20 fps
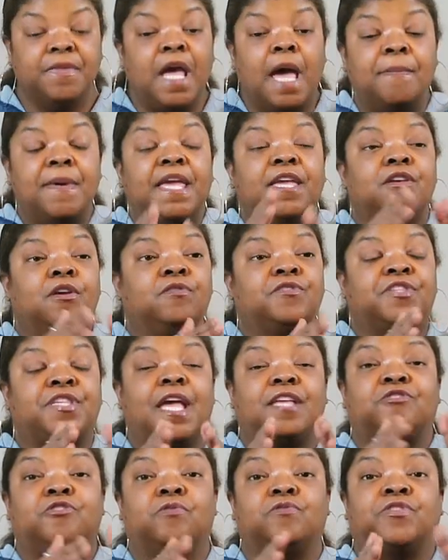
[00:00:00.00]
I mean, you
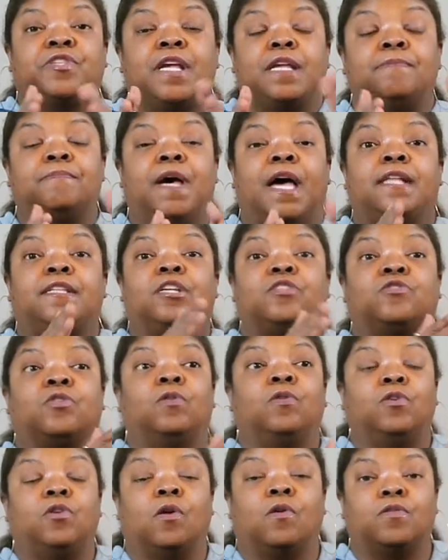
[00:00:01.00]
said you send money
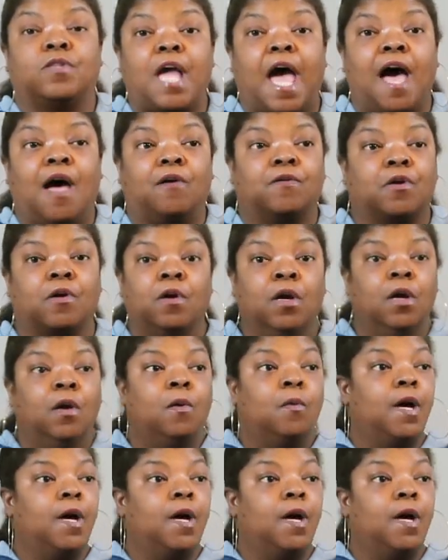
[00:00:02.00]
to your daughter.